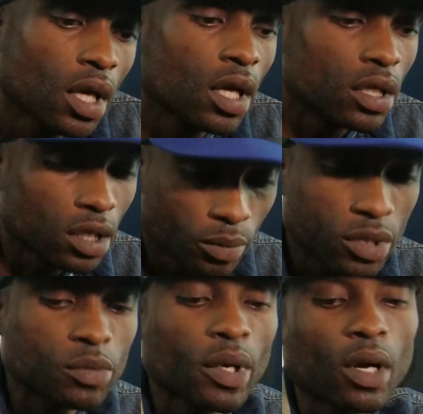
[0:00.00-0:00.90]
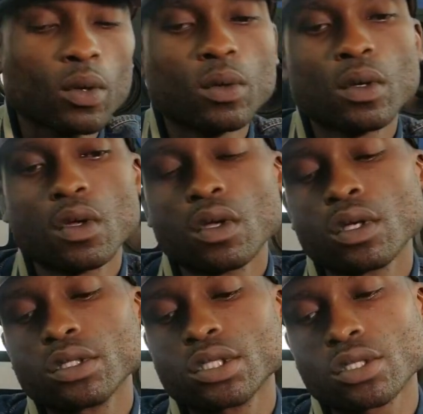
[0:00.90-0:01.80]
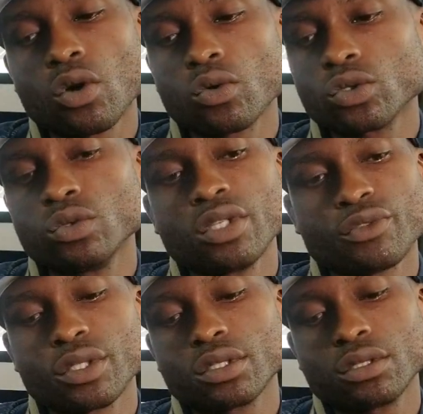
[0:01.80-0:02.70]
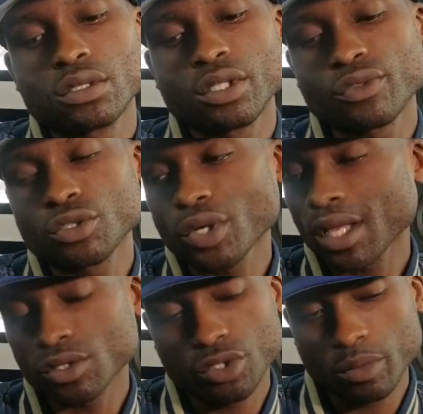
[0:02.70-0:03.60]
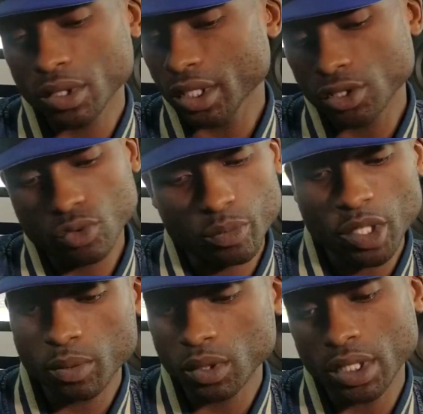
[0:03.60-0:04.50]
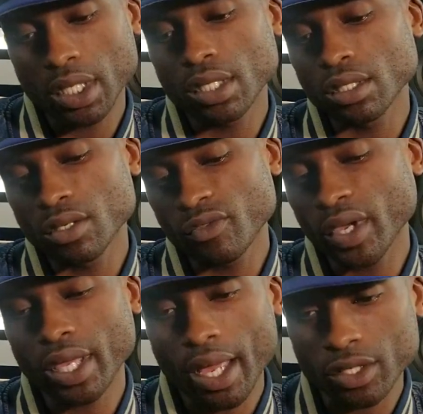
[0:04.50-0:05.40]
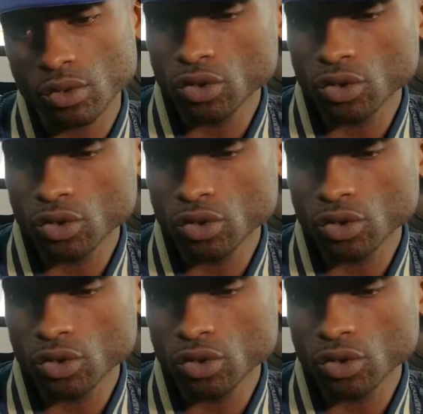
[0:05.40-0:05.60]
Numb is about just going through different trials and tribulations with people, and the effect it has on you.